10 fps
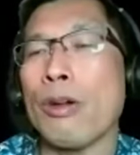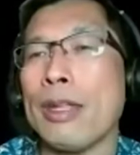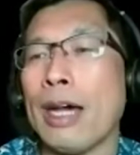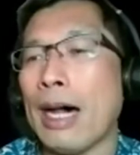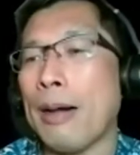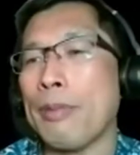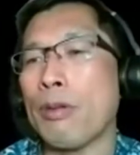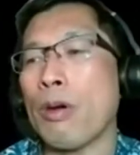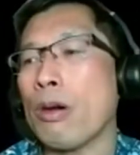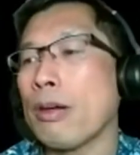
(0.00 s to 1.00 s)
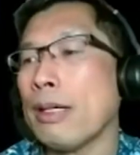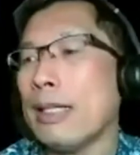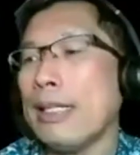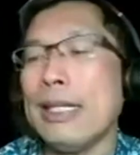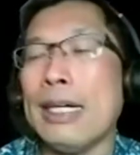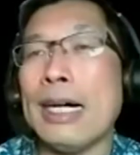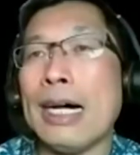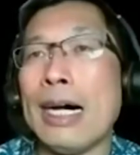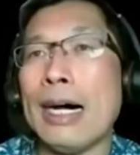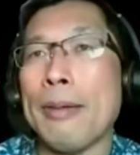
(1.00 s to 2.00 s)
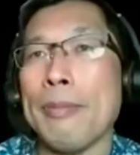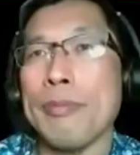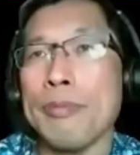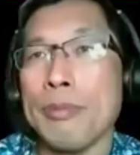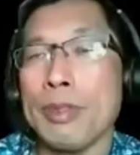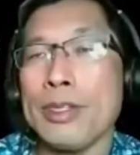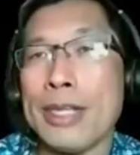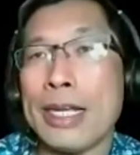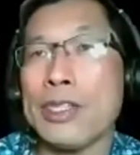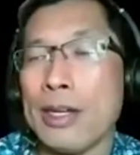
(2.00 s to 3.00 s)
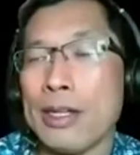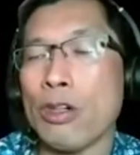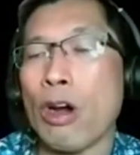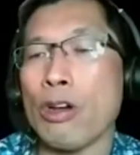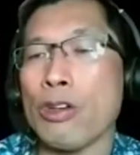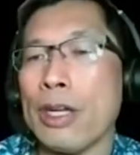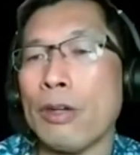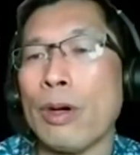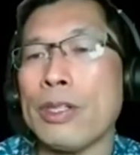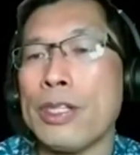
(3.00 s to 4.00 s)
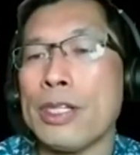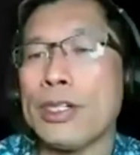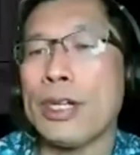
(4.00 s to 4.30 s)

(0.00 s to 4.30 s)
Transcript: um, there were um, six stars in one system.